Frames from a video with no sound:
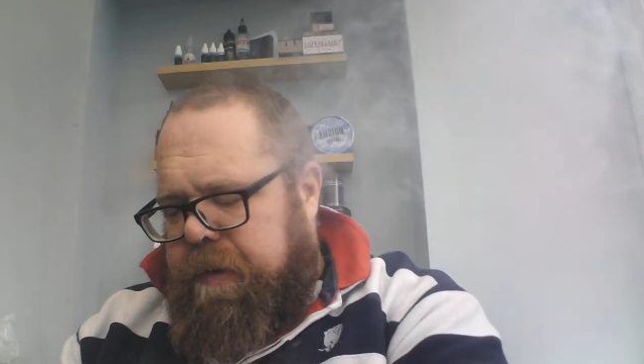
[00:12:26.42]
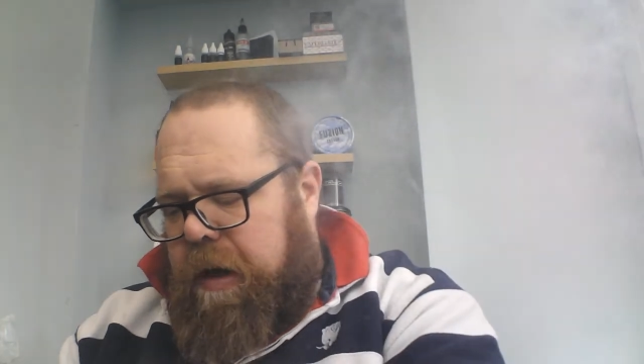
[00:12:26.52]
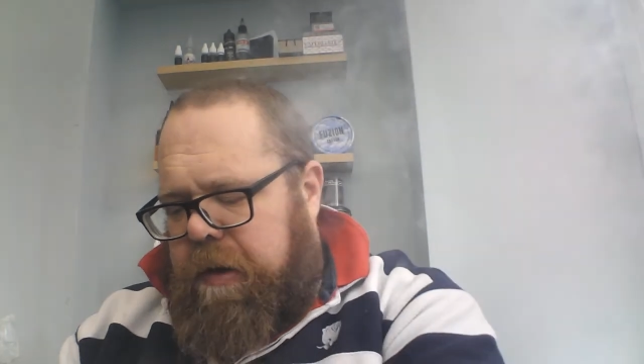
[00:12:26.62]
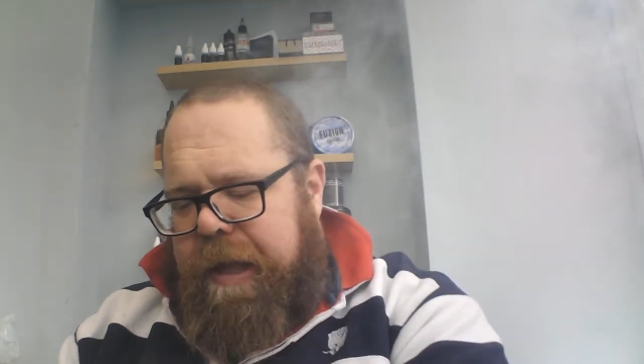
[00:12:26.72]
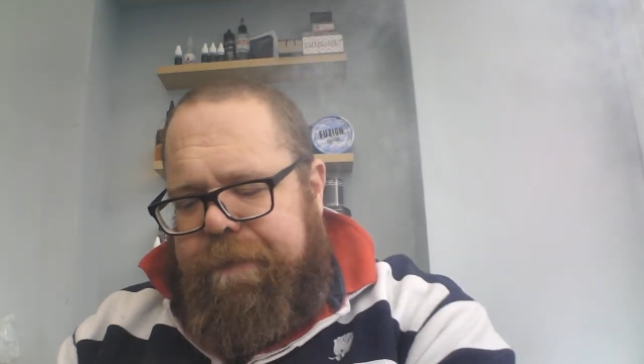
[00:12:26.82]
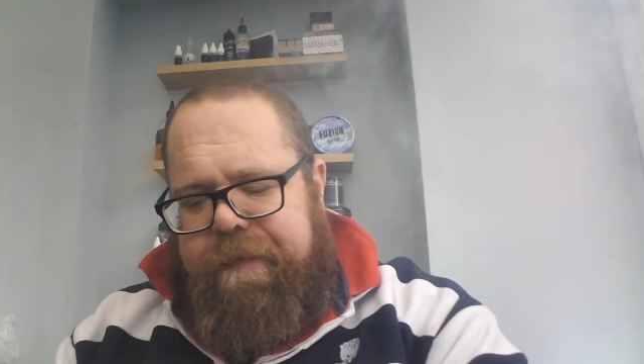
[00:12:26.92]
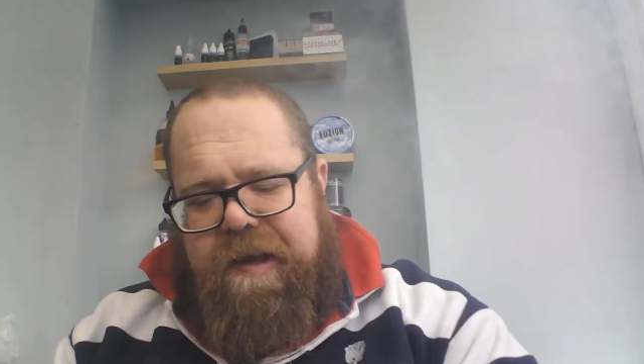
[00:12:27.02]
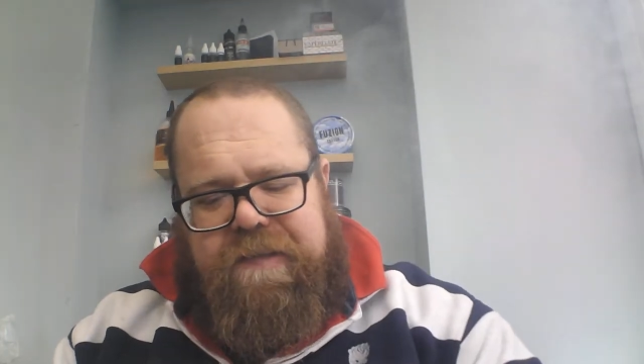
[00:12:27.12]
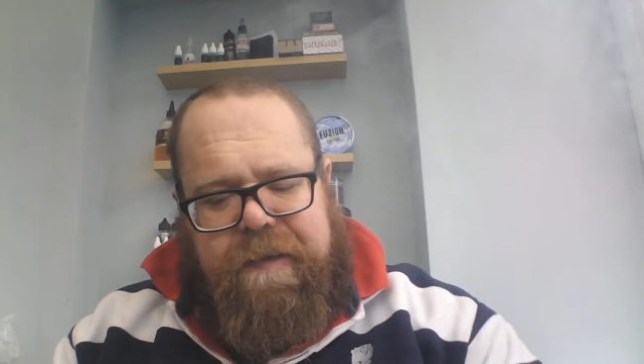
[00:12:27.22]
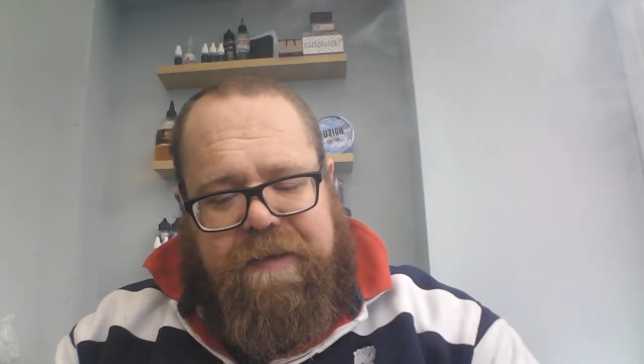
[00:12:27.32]
Okay,
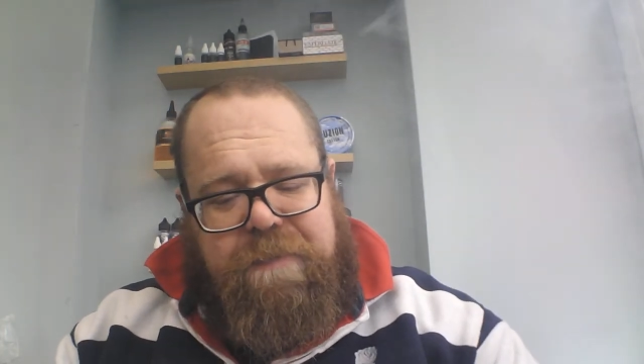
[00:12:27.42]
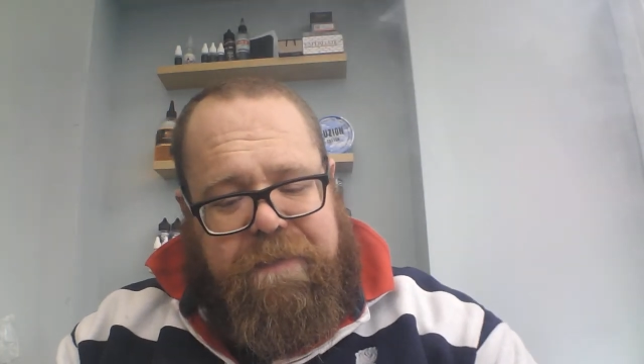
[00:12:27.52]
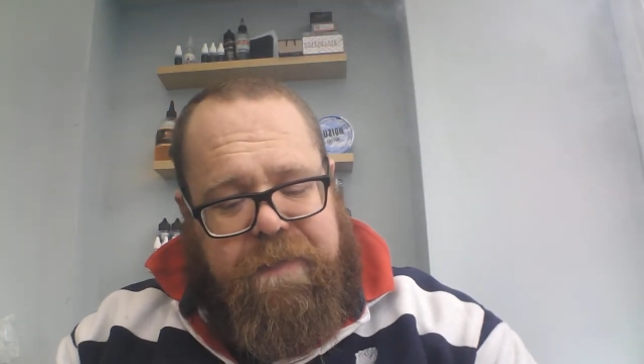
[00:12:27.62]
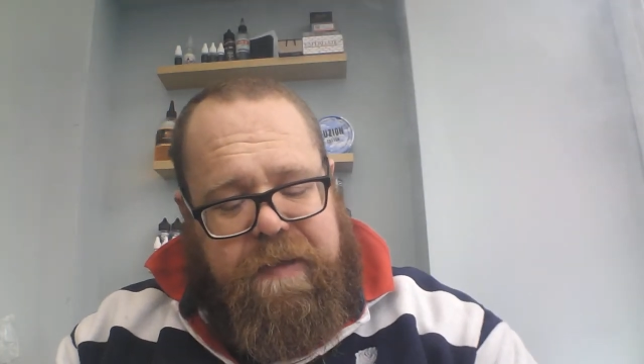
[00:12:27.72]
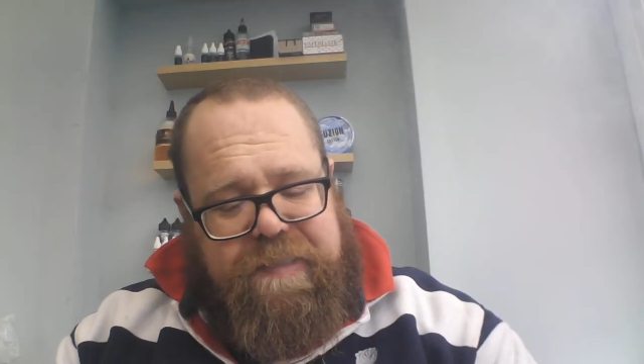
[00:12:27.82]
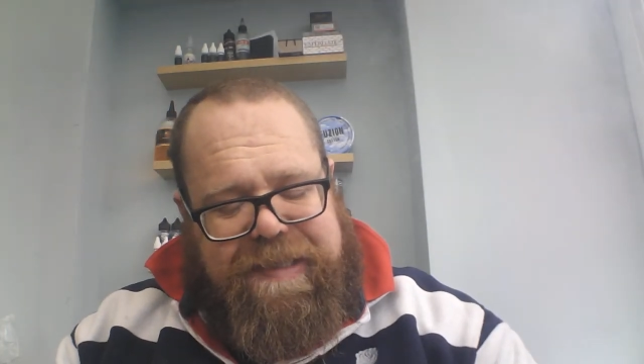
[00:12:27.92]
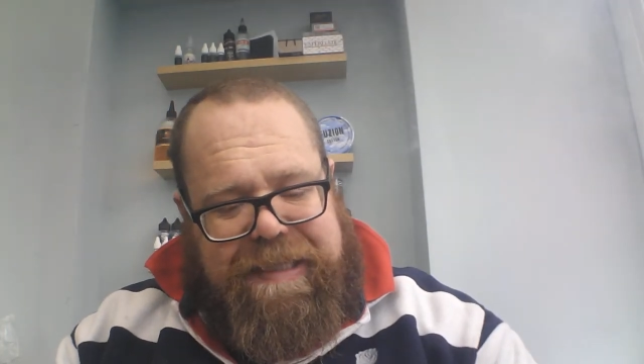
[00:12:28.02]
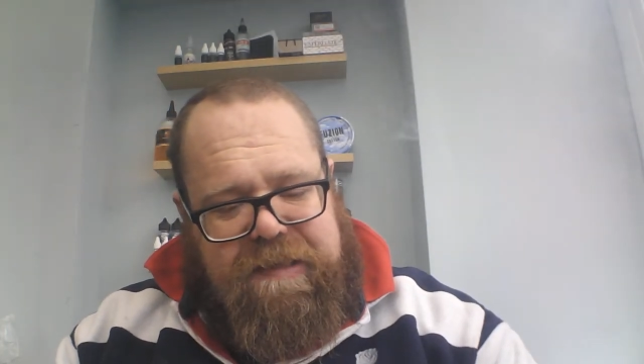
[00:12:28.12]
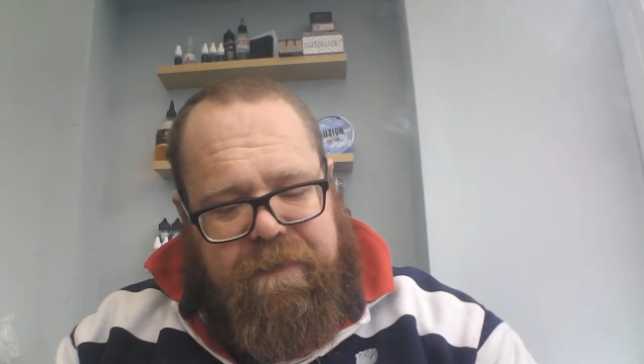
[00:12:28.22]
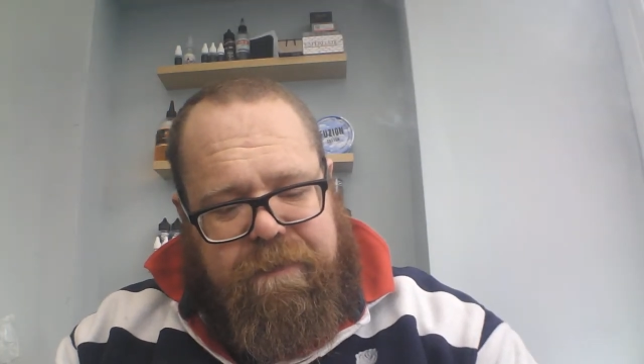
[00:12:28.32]
first, that's my first
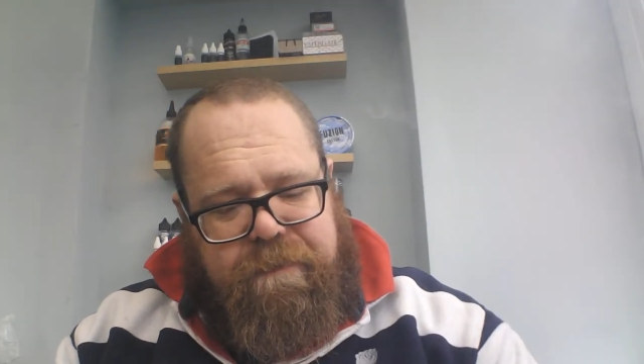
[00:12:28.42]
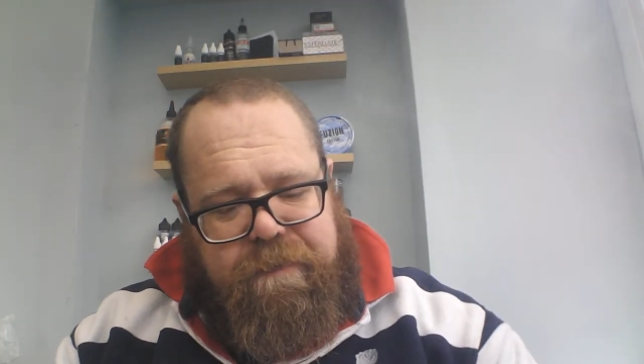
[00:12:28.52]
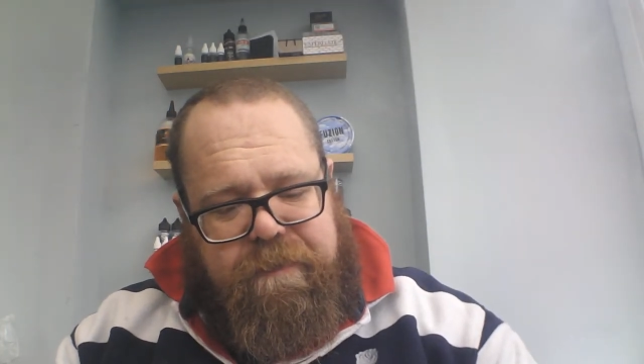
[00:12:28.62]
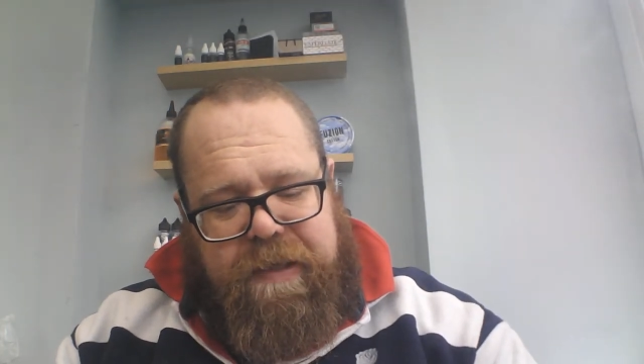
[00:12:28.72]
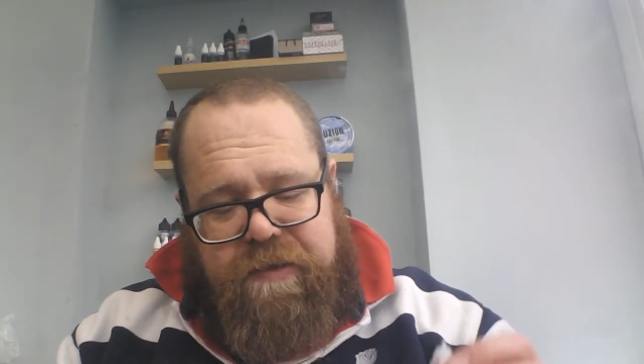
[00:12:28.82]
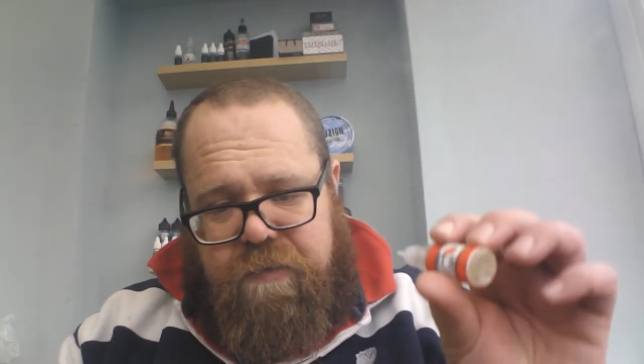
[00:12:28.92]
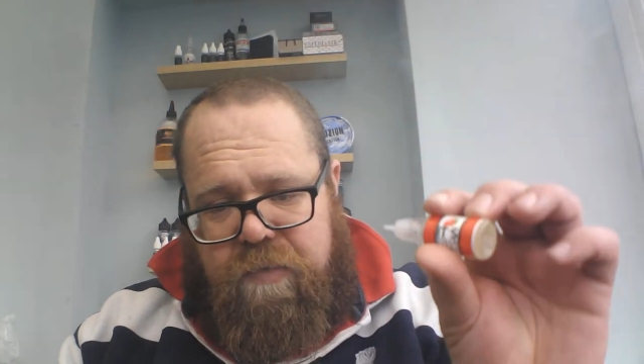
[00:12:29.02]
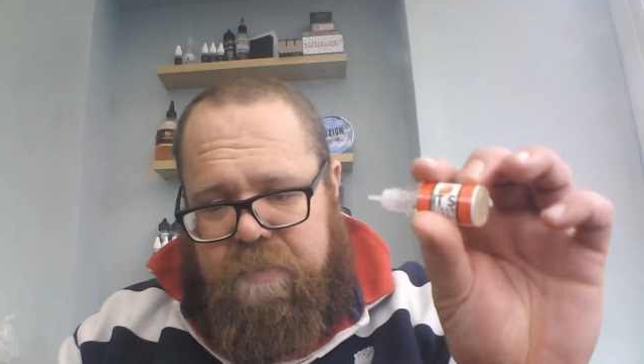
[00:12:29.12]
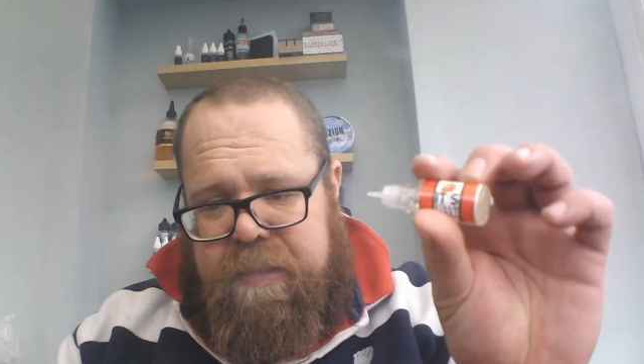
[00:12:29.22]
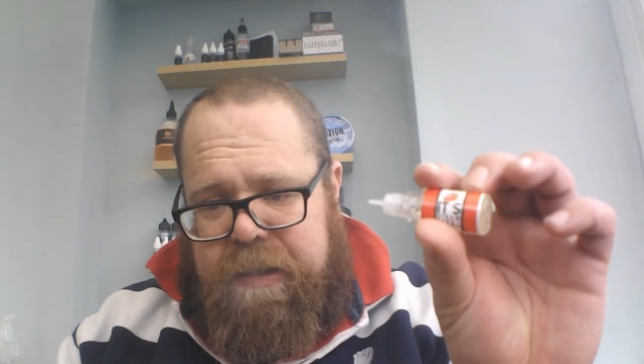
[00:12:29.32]
taste of its
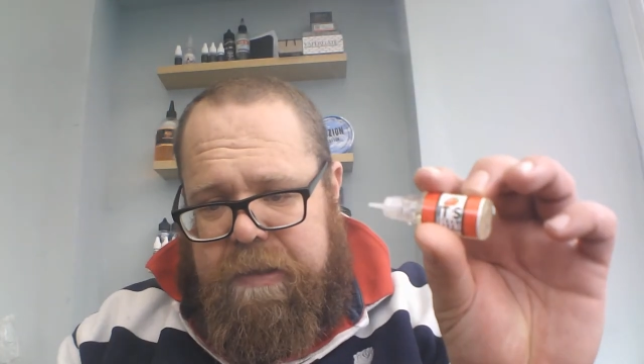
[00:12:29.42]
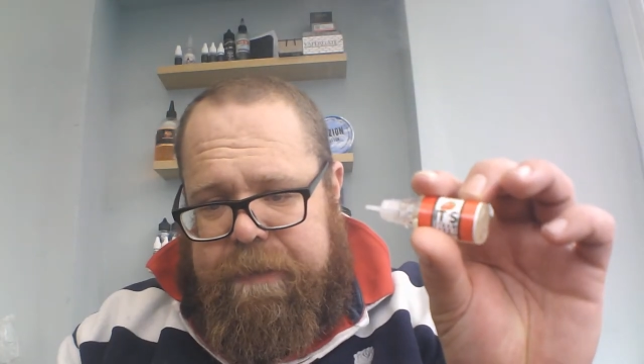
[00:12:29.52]
strawberry.